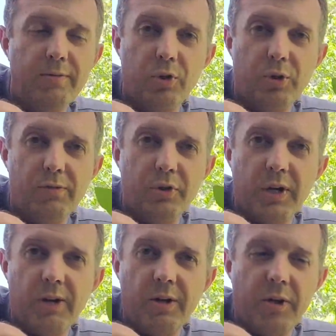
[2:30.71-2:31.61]
surface
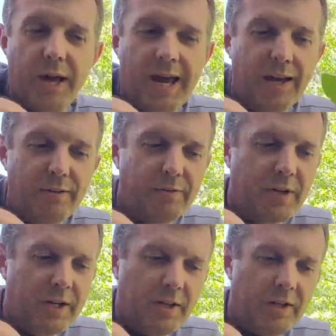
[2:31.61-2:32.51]
area you have,
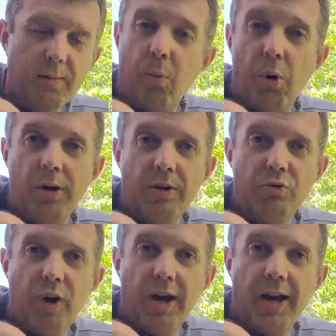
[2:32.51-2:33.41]
the more it can
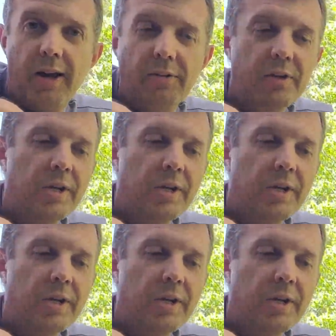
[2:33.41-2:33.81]
dry out.